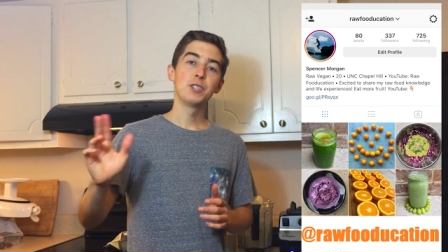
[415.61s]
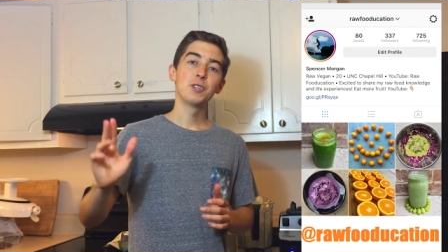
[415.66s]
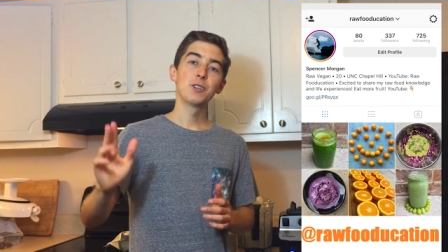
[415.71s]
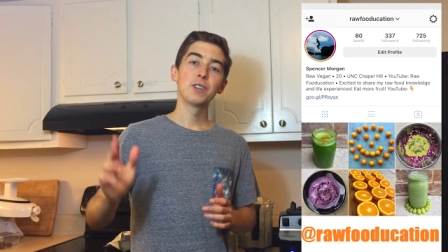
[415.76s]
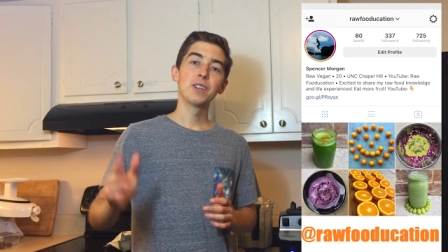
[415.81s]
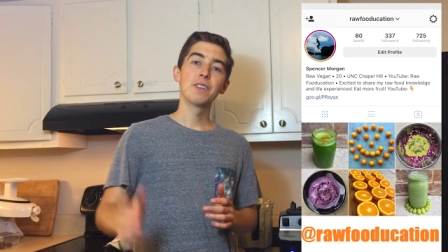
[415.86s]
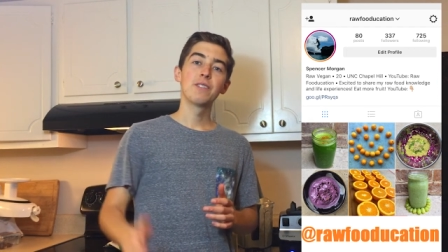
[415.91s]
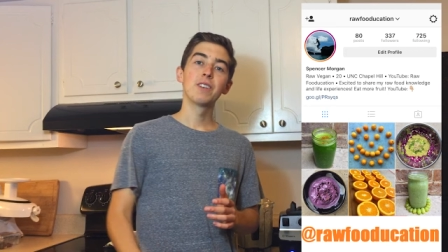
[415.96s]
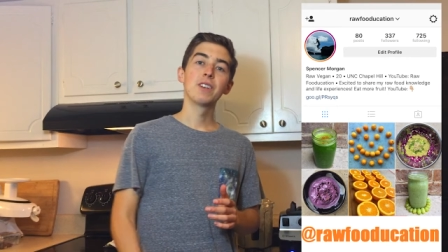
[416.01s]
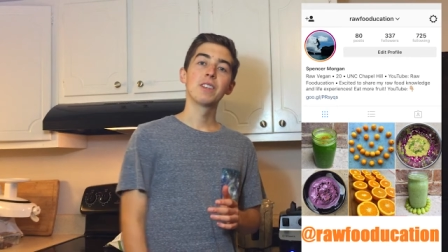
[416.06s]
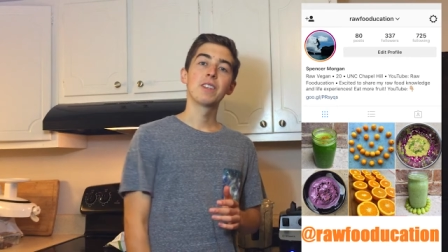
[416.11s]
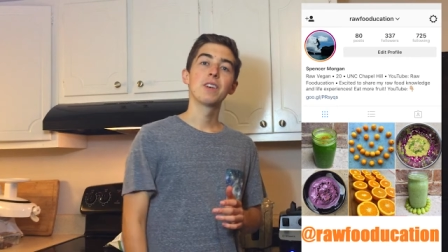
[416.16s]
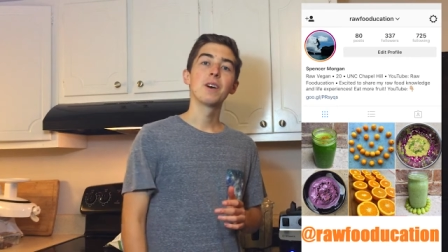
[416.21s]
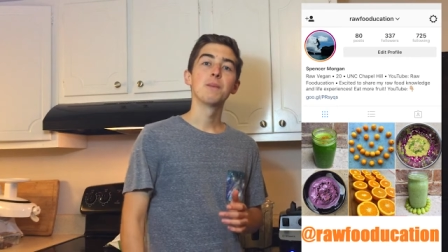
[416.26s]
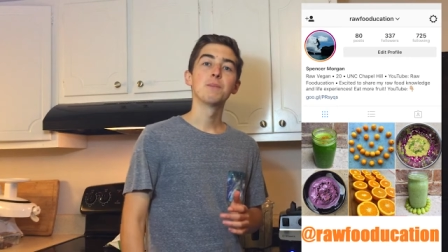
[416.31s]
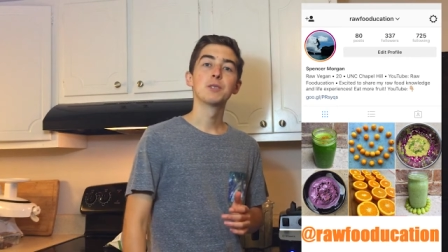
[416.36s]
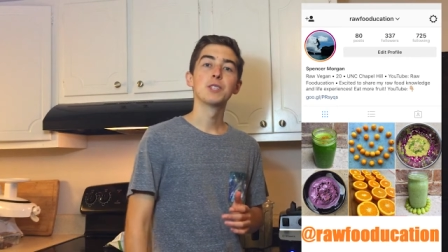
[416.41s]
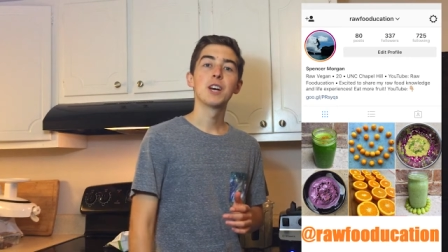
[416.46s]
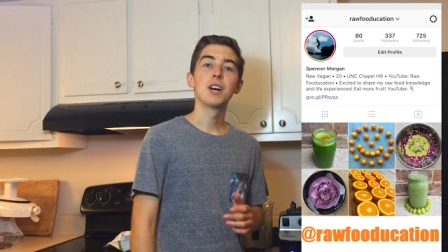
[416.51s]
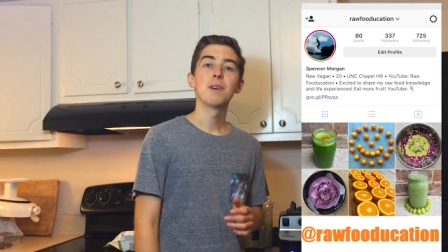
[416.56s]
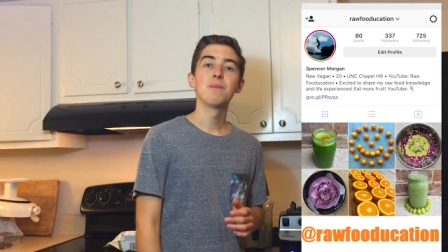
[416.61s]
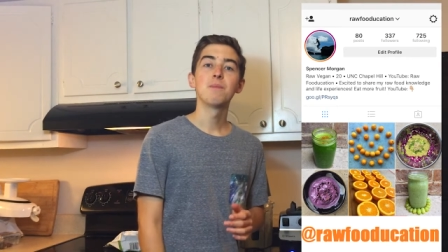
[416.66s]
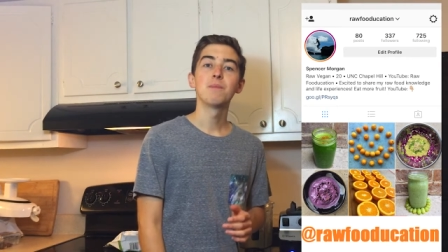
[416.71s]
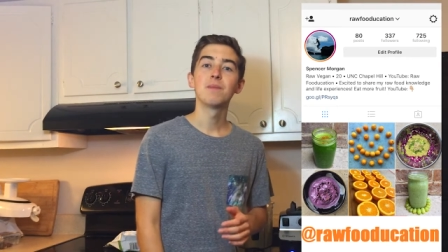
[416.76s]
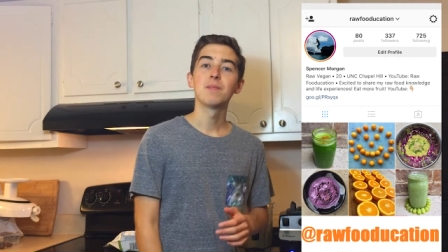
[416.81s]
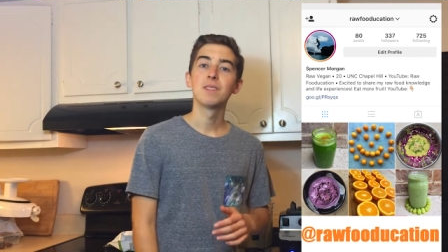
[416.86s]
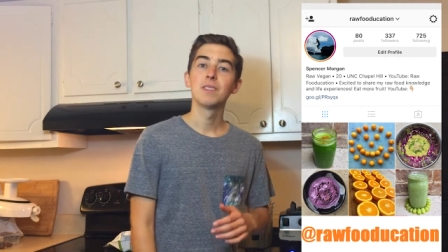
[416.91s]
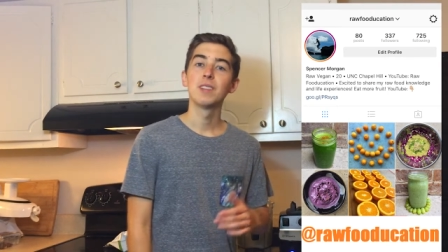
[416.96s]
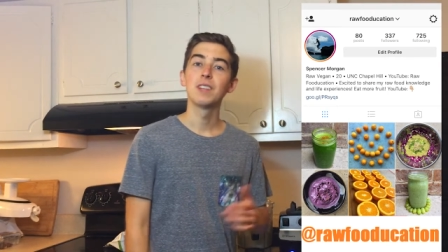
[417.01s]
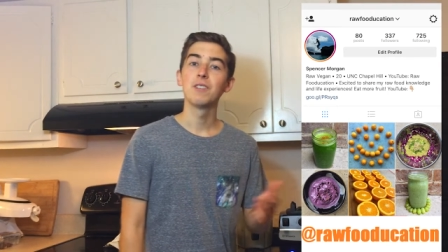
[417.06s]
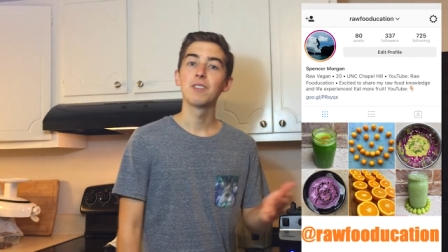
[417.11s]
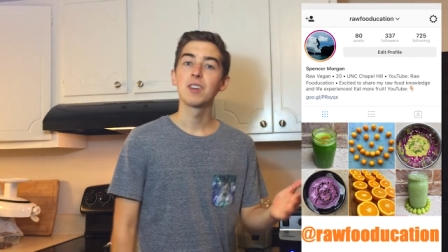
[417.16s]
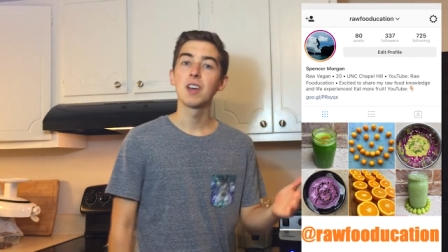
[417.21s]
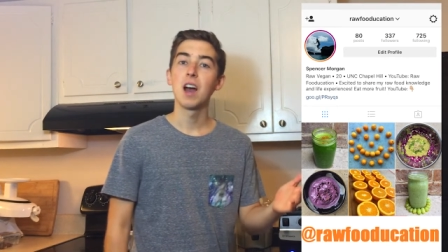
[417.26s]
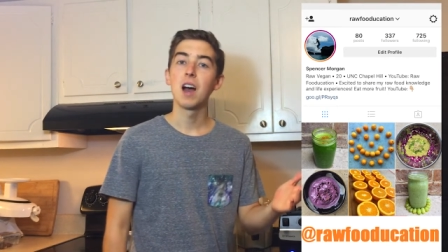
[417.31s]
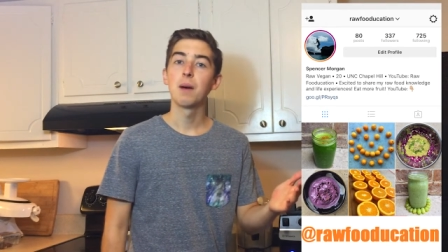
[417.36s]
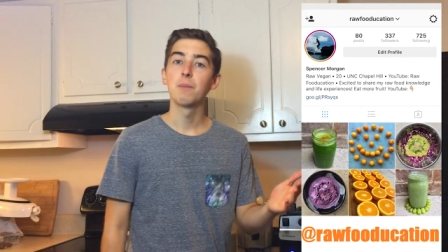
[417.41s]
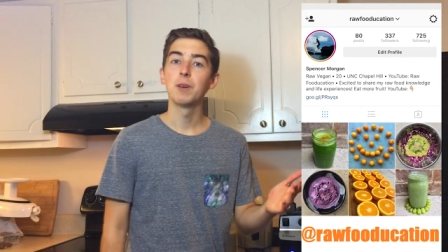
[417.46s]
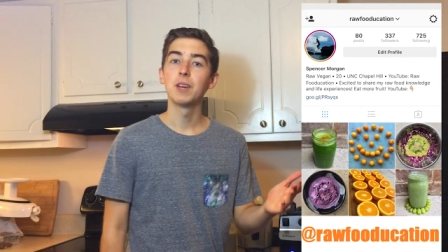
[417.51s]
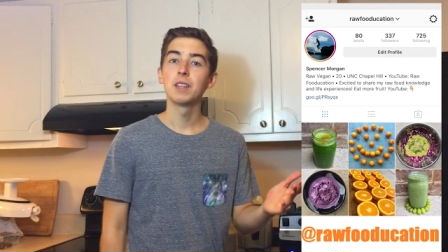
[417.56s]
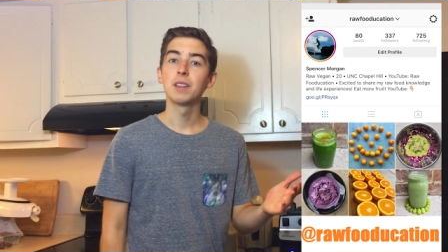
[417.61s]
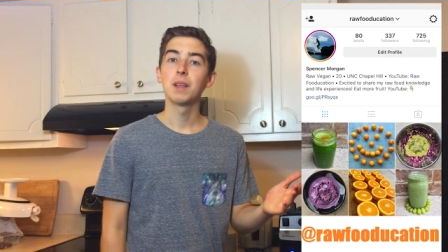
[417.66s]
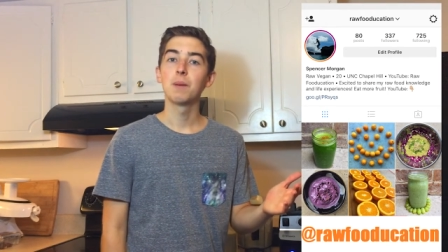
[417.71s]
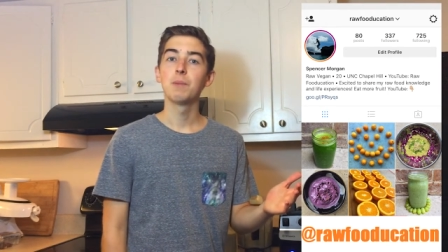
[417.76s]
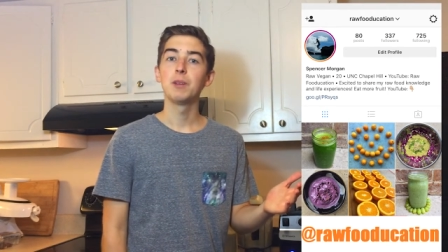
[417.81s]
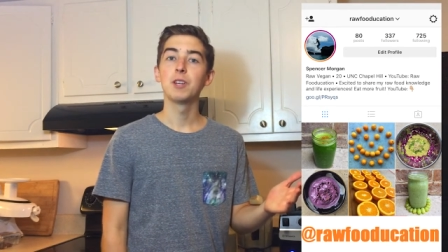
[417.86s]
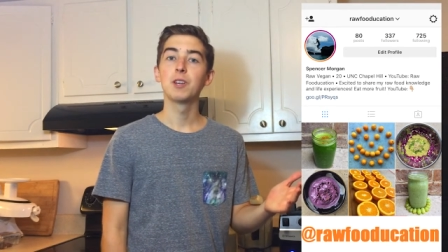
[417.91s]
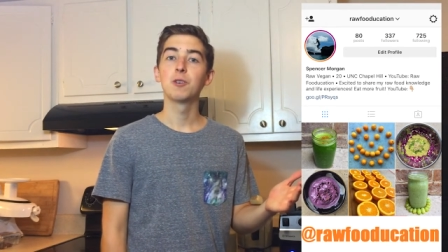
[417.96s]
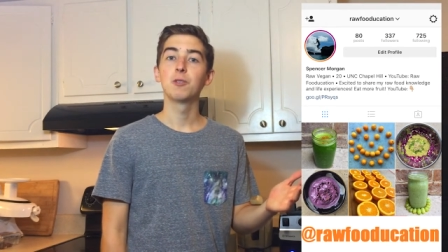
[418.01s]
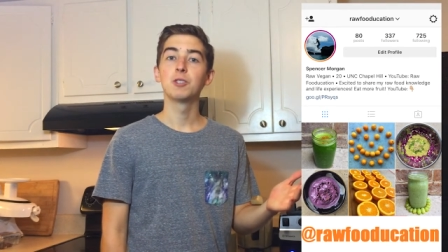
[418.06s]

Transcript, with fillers: Be sure to give it a thumbs up, leave a comment,